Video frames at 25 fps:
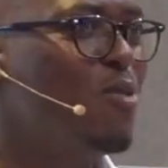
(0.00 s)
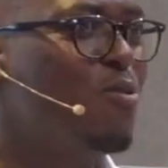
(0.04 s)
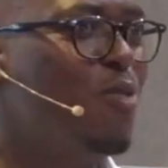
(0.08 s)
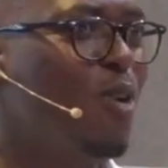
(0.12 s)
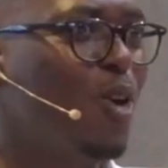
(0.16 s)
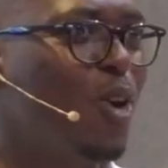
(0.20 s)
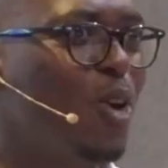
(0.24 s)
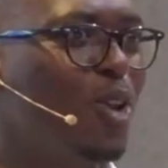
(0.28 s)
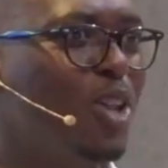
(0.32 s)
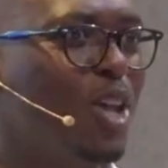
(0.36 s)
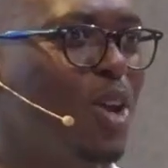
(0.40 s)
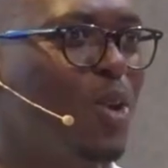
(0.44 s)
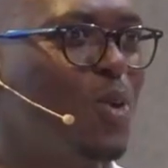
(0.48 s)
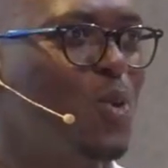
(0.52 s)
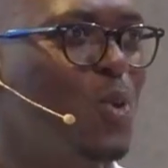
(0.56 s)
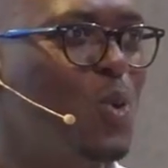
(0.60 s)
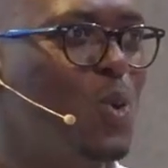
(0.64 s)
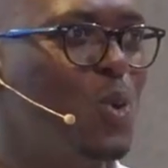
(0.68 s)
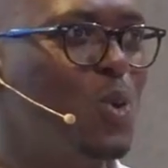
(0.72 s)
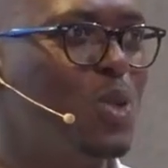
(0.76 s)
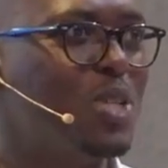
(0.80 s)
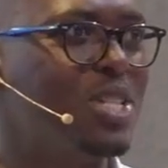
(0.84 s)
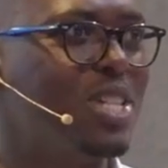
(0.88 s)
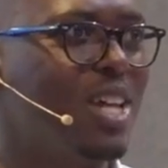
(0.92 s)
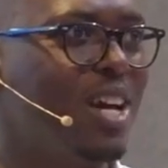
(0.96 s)
follow the
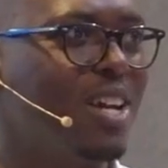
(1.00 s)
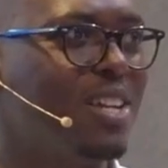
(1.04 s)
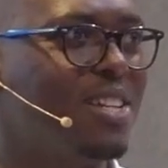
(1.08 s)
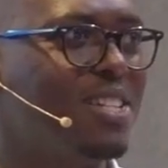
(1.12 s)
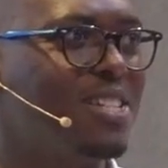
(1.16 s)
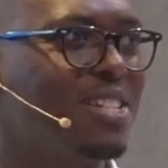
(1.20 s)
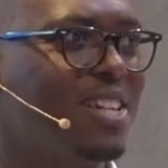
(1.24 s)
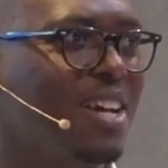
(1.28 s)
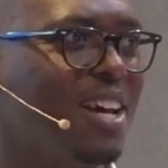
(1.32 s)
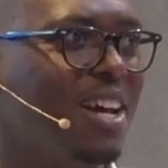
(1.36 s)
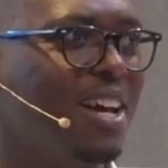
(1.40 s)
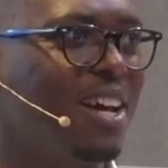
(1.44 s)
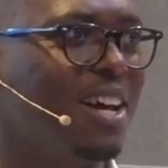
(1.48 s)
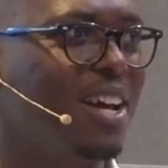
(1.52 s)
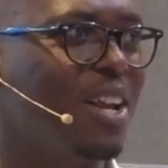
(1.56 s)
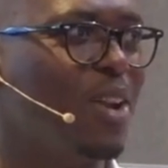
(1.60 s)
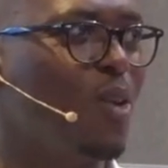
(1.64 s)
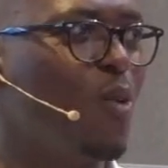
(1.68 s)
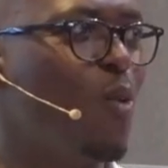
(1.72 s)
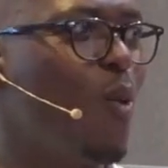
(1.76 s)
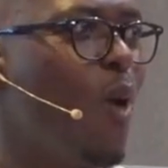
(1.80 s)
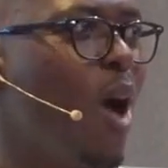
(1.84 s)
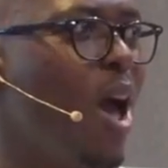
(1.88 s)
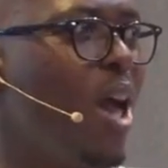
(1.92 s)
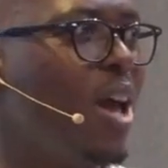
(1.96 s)
rules that uh,
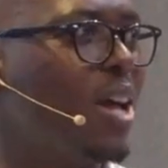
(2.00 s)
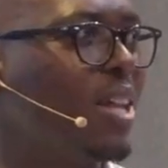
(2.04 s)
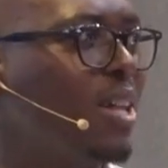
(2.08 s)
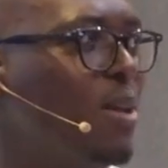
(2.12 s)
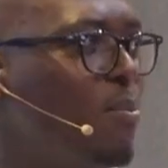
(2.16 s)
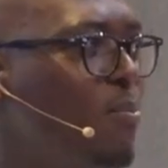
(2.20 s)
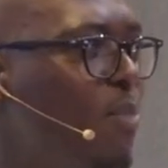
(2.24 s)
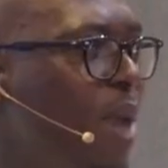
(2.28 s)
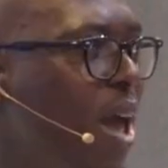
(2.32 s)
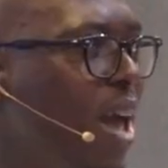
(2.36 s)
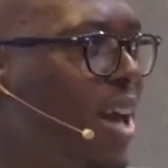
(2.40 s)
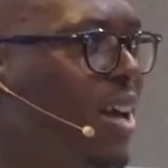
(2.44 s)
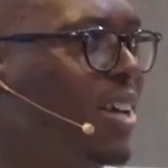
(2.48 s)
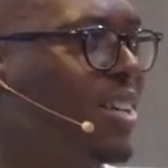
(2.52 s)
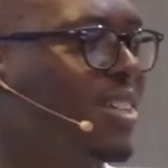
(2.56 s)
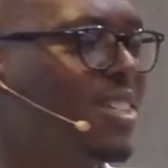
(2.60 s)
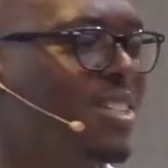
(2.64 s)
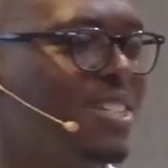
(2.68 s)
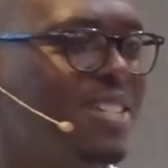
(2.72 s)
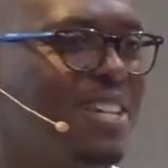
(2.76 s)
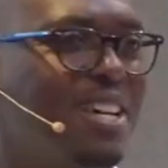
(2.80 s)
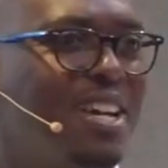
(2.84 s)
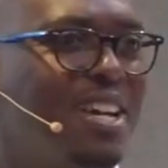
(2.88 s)
require the banks